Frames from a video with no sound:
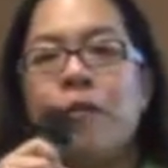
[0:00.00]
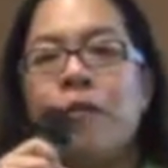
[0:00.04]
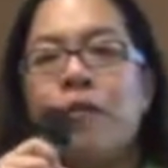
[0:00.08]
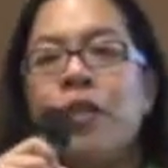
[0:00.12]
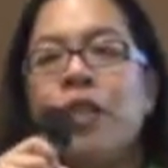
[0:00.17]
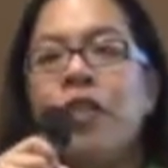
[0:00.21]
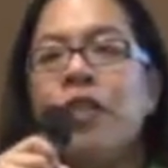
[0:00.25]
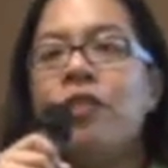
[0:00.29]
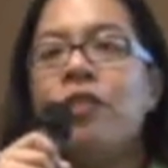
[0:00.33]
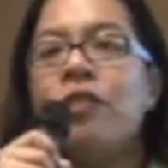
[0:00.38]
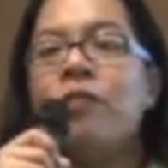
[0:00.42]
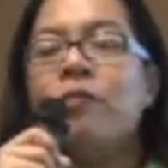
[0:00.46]

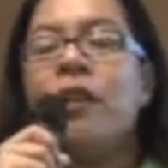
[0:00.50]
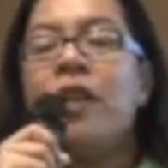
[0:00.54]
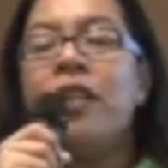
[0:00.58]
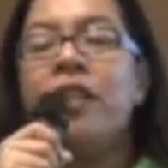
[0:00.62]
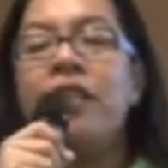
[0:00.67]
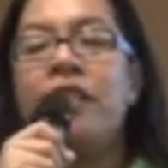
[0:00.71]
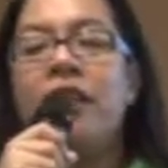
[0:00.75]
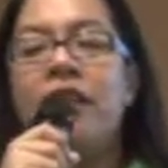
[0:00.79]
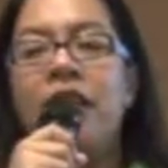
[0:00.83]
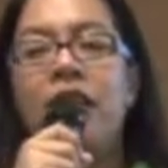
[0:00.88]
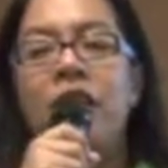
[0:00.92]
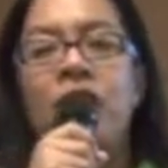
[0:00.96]
These
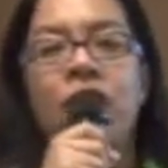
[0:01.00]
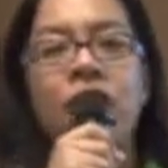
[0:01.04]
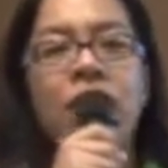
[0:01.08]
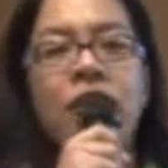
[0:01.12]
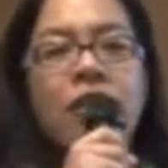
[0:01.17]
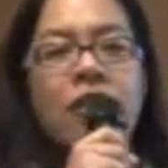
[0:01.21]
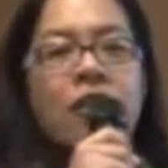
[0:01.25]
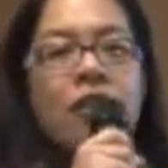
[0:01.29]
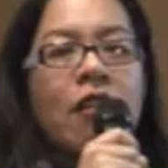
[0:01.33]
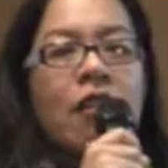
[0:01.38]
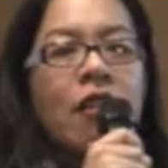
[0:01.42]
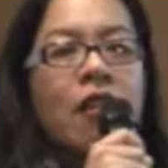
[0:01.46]

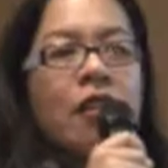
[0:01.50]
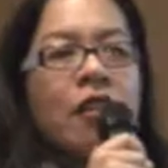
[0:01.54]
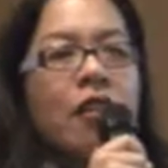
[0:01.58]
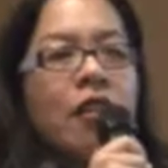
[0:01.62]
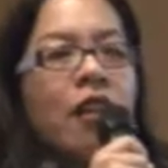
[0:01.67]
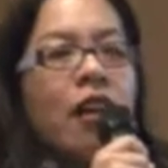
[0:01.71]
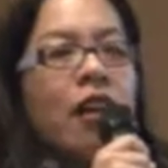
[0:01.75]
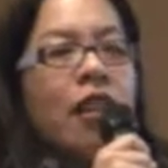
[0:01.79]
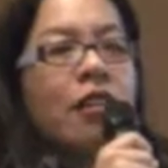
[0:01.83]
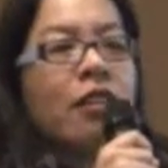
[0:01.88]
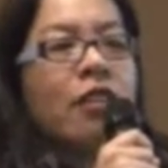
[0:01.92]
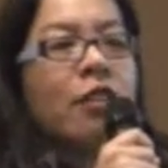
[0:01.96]
medications are
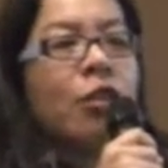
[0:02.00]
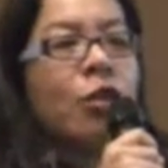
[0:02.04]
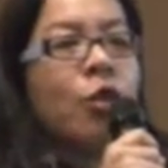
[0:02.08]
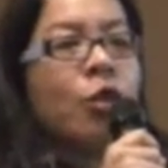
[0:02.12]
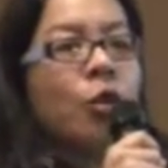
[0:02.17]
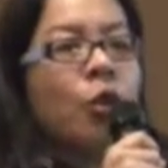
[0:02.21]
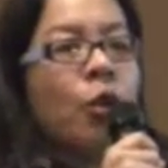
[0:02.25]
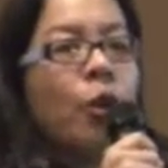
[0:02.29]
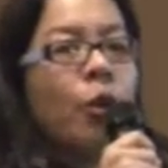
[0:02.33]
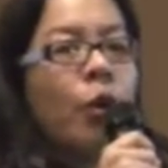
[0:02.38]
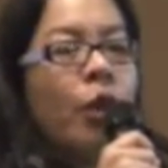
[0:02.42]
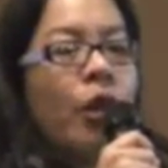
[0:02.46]
not
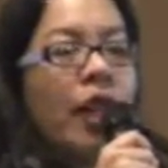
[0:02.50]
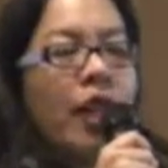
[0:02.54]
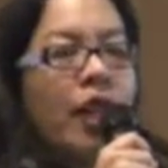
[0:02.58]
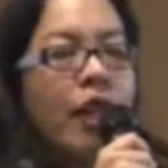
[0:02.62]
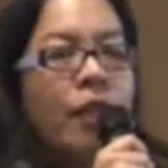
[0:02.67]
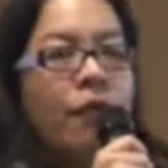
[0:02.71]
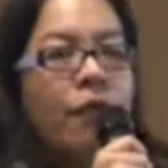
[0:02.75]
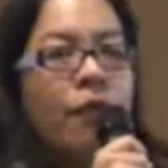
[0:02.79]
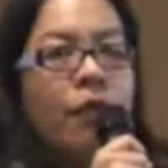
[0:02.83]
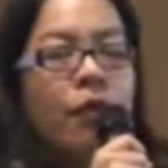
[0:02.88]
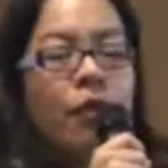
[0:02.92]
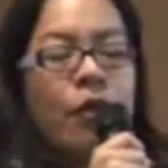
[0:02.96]

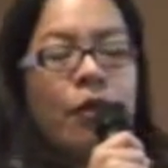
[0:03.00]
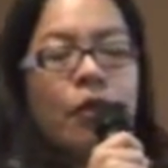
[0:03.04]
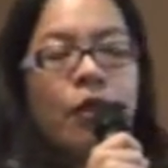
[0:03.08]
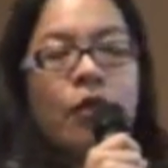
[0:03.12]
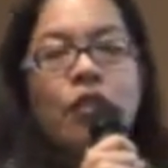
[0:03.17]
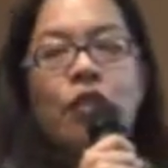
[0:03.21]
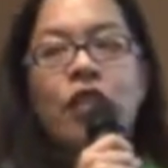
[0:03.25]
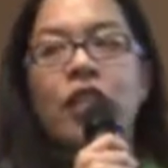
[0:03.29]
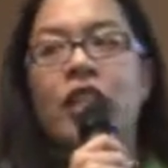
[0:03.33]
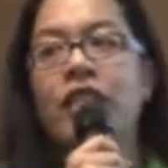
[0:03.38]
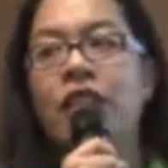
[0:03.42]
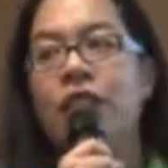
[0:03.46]
solely for
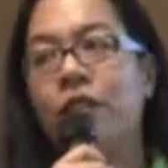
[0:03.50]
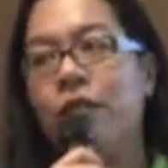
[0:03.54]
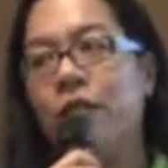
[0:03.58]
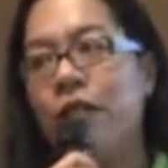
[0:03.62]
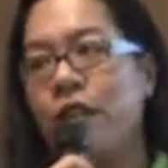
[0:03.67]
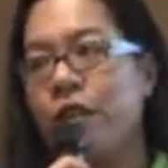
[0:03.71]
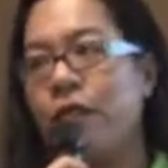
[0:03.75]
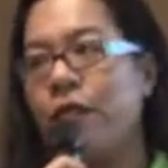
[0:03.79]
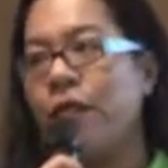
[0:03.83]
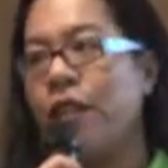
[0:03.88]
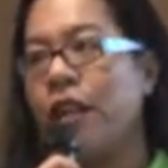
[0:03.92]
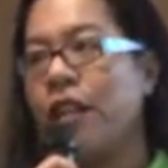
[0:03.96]
congestive
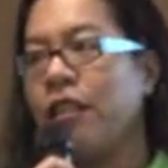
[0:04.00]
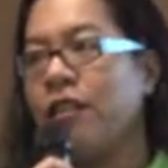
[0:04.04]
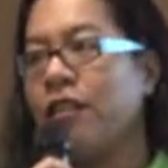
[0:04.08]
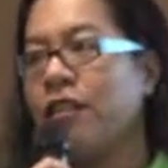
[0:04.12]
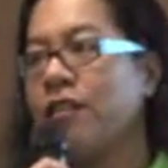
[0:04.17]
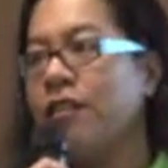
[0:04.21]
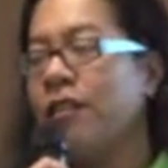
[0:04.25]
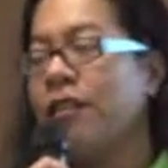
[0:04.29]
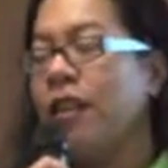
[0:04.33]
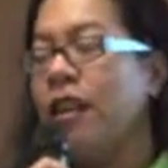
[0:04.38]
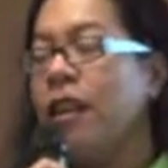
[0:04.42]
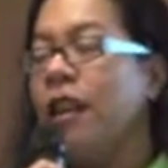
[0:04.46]
heart
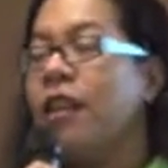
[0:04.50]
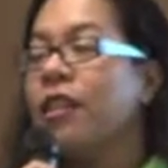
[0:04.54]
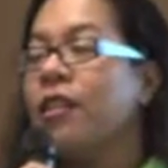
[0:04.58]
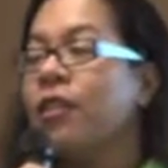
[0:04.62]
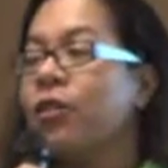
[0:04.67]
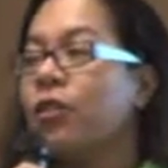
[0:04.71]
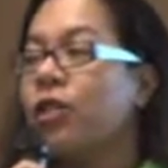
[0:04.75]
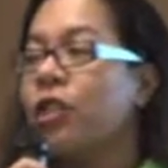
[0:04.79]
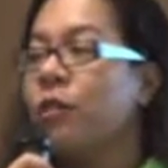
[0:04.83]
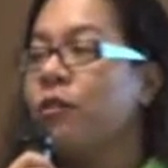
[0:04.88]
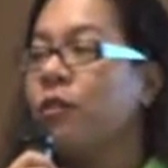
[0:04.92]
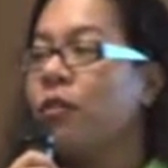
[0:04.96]
failure.
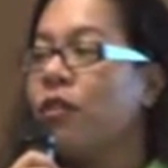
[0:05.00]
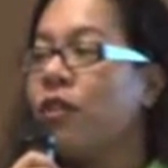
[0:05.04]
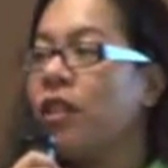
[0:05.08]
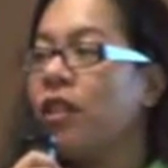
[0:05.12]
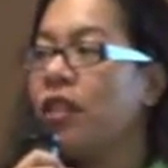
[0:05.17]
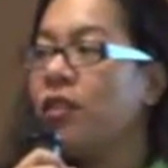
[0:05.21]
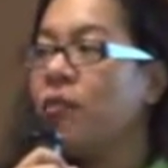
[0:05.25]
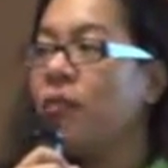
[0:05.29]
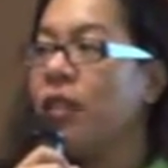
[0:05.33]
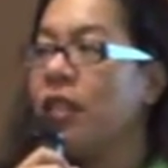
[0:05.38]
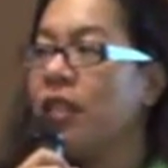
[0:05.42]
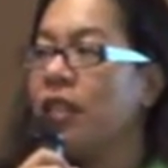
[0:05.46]
So some of
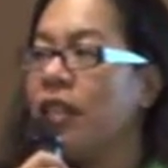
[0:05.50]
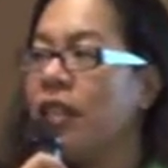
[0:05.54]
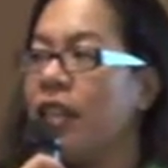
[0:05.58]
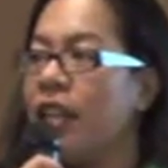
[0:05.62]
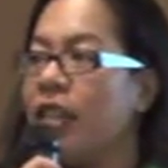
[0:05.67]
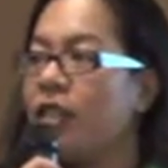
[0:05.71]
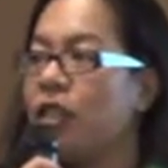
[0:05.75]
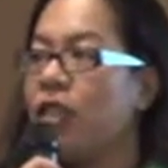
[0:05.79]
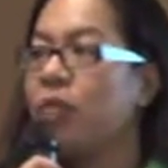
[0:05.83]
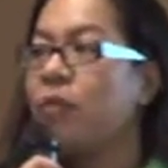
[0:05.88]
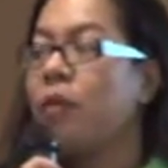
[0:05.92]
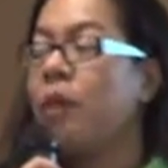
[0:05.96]
these
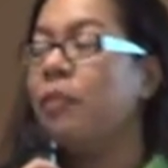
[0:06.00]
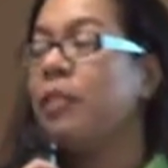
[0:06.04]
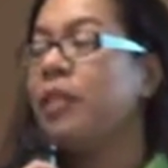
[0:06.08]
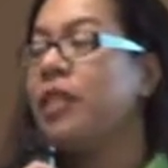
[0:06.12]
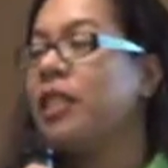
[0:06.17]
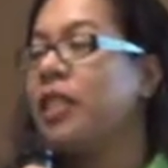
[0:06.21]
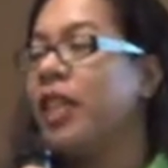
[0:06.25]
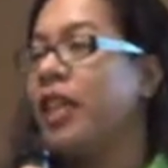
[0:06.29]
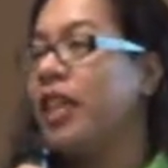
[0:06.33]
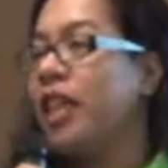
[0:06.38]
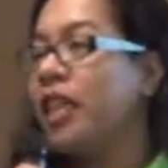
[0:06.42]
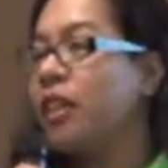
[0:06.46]
medications may be
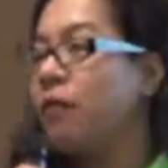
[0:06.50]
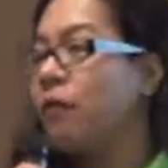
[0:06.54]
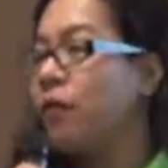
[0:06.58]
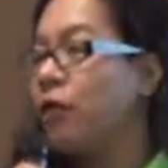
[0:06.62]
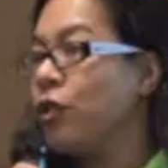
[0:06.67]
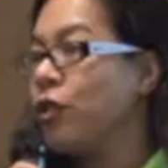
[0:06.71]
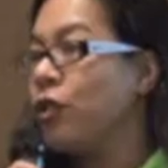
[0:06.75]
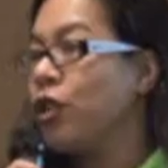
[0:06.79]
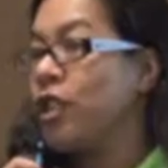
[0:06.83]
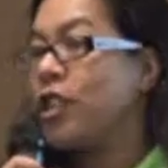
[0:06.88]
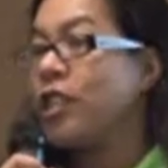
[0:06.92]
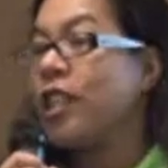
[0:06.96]
taken
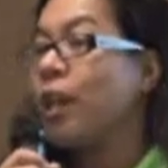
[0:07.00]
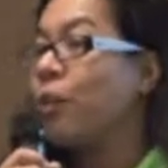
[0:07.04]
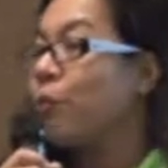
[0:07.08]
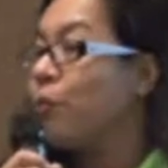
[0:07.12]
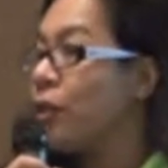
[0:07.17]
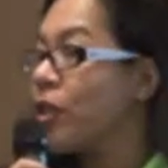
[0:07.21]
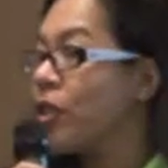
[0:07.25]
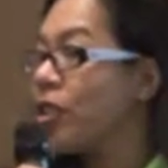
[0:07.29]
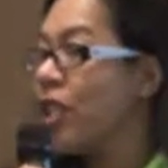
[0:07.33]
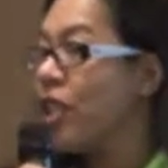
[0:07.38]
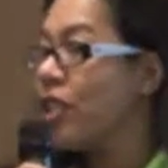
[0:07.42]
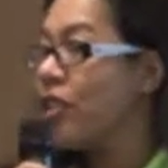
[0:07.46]
for just
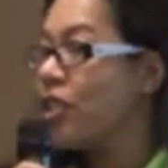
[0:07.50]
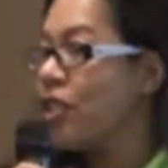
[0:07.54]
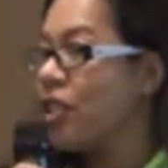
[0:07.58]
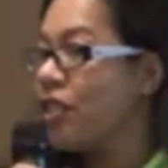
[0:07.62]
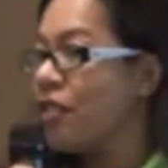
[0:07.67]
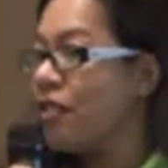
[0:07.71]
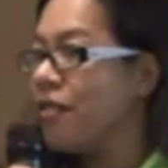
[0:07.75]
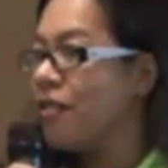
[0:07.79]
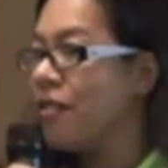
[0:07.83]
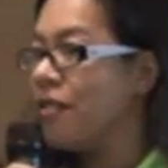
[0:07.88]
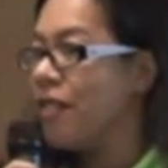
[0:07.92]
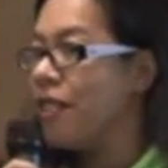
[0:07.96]
hypertension.
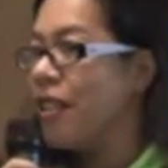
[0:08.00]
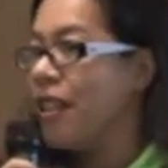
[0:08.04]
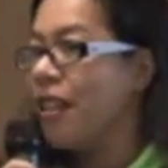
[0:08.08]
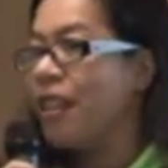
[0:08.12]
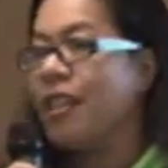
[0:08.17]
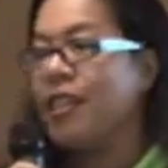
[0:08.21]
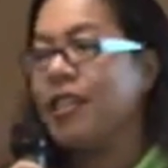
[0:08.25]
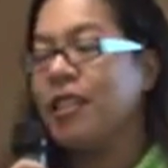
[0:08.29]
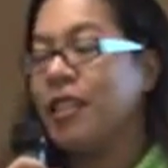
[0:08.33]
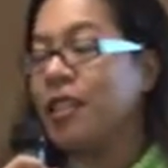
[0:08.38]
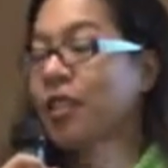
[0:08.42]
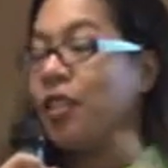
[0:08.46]

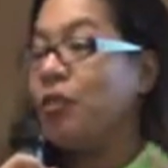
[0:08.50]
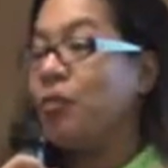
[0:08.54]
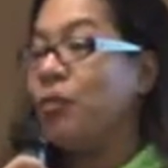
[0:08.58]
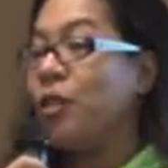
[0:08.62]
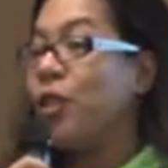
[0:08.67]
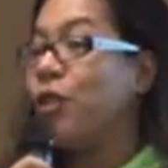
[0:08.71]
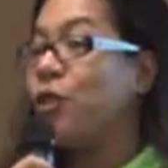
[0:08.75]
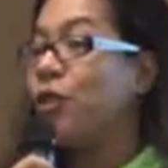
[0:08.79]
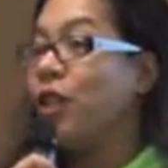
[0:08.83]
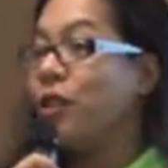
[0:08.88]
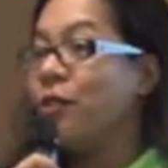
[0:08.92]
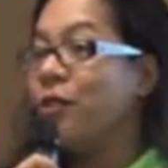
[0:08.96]
And it doesn't
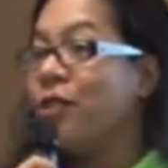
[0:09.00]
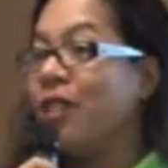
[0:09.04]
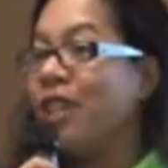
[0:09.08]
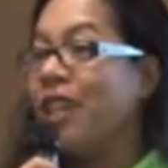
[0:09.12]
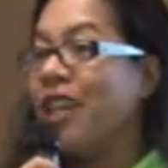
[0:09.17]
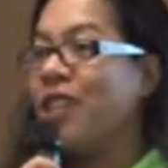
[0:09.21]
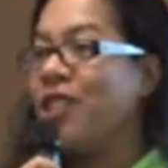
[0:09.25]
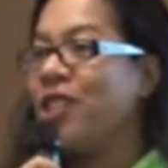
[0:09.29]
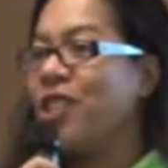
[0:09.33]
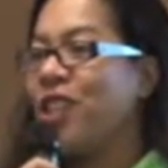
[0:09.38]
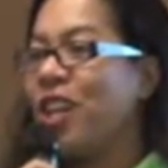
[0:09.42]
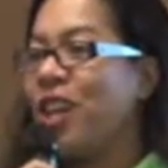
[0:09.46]
mean you have
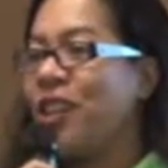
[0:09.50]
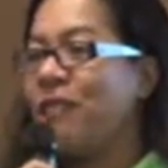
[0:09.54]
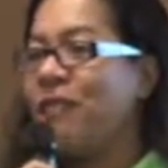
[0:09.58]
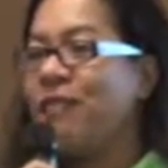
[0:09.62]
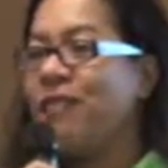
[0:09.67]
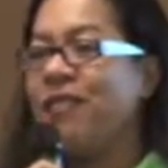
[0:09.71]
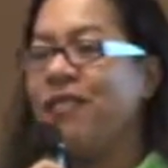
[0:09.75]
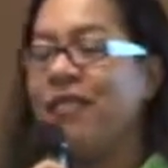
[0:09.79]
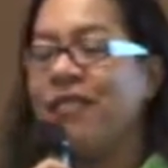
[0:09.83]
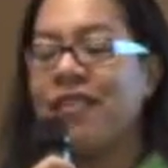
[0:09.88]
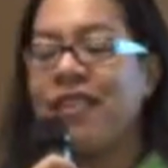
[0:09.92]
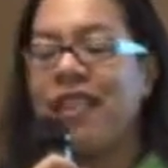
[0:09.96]
CHF,
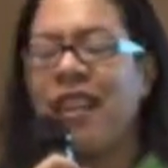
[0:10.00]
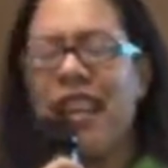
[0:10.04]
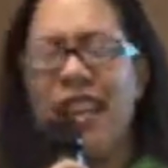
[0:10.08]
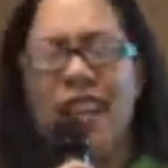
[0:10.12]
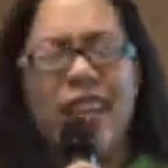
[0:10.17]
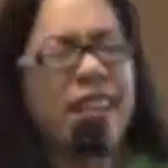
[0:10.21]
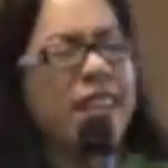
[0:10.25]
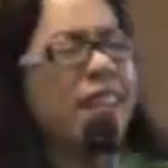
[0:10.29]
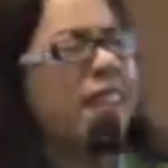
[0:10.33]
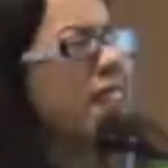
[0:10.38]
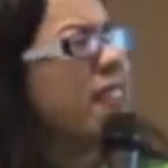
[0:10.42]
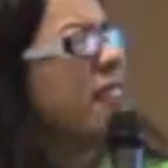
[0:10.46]
okay?